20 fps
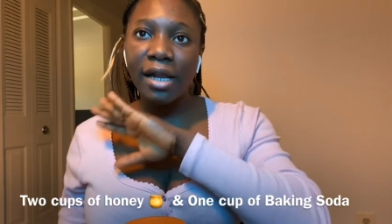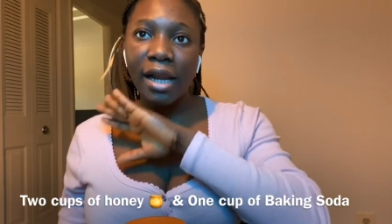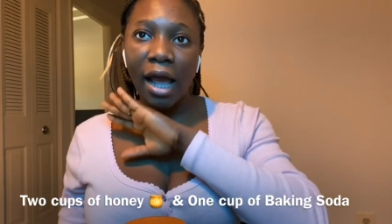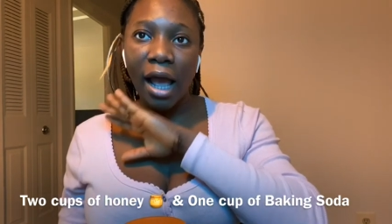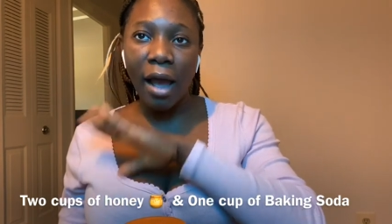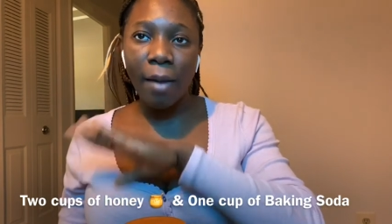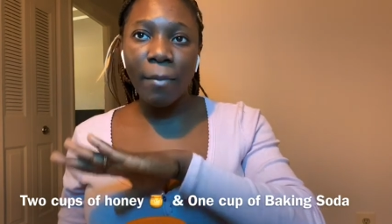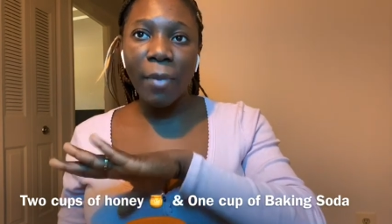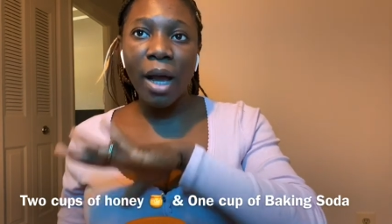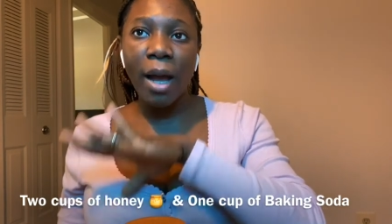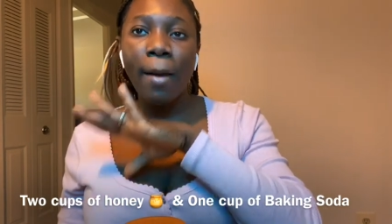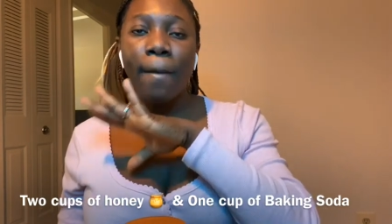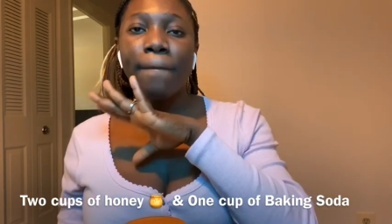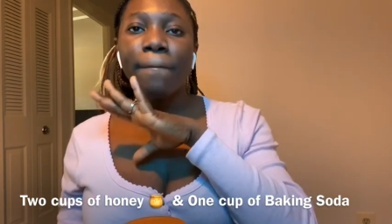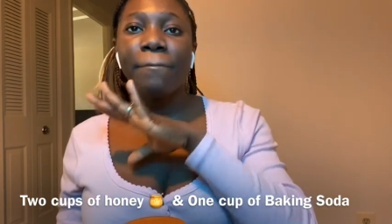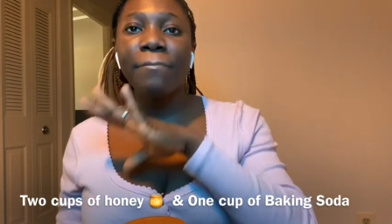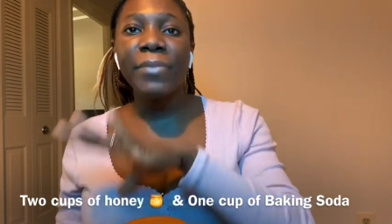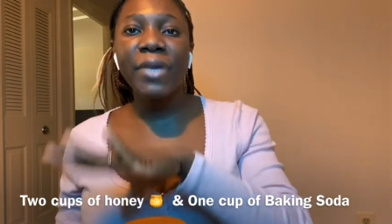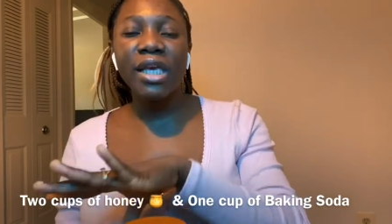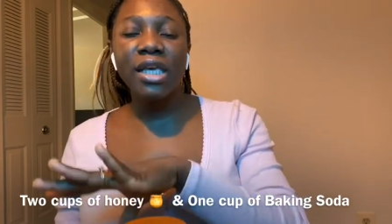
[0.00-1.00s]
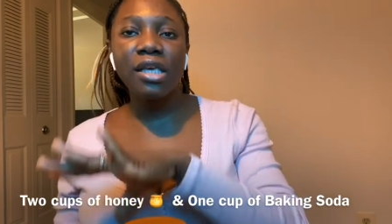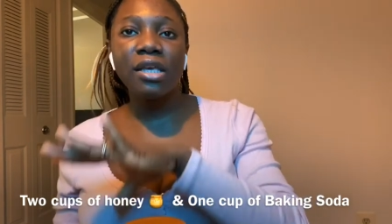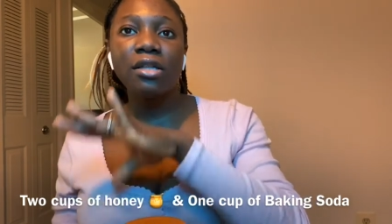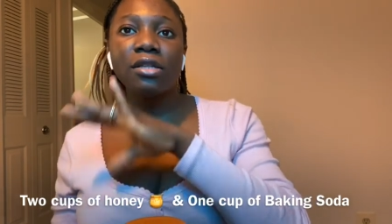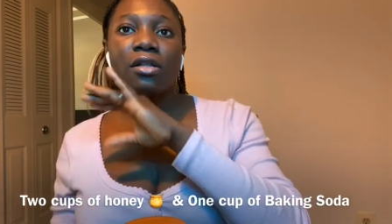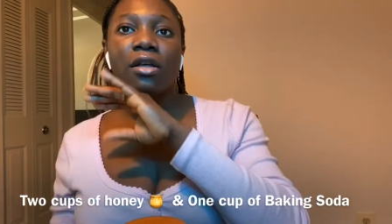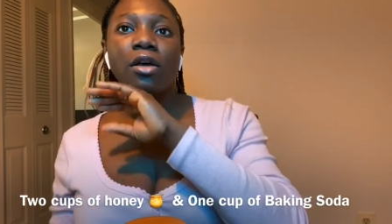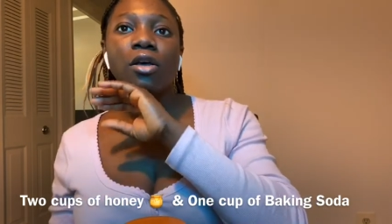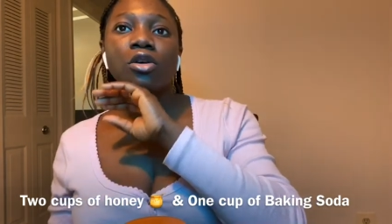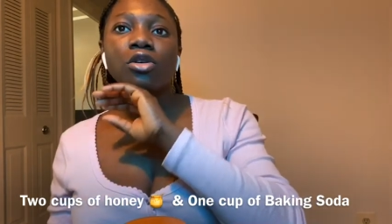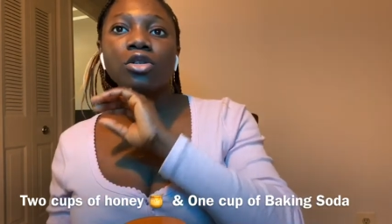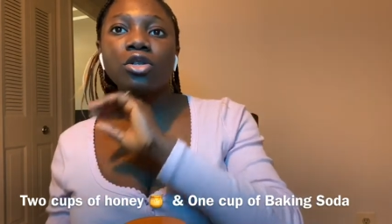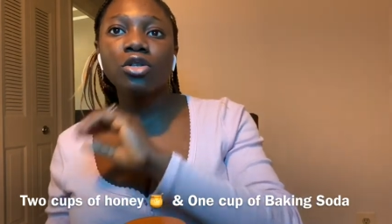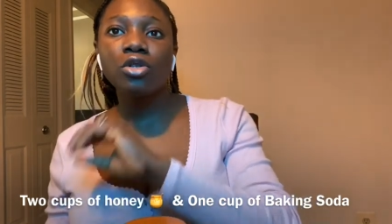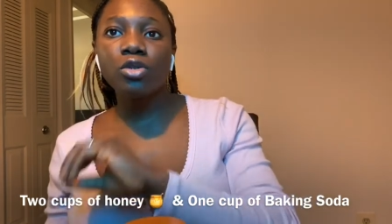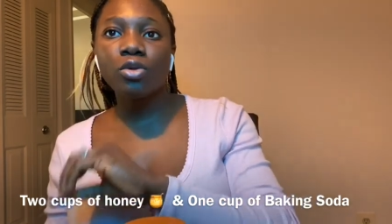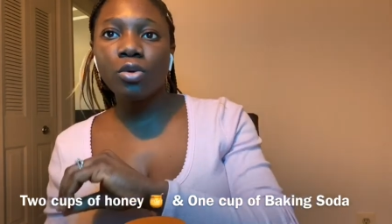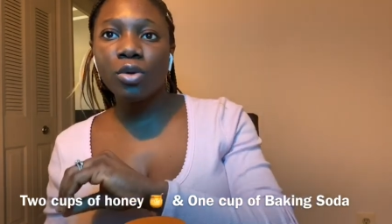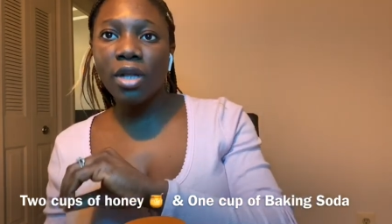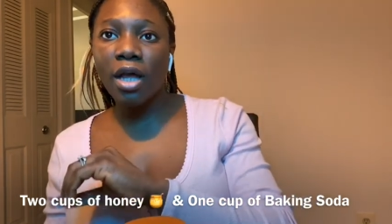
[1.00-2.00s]
Ama baking
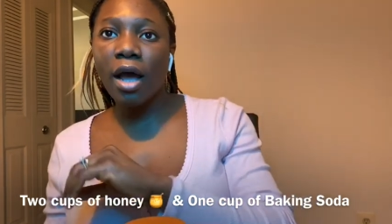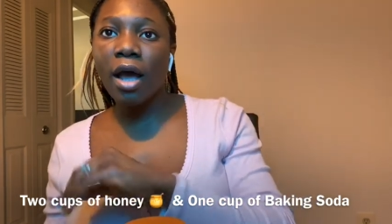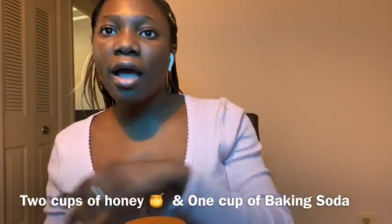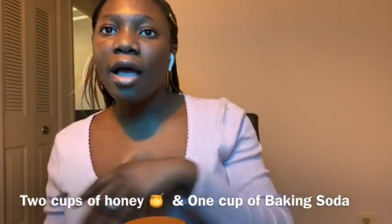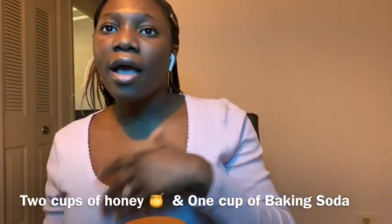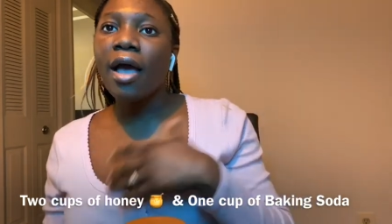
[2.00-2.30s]
soda.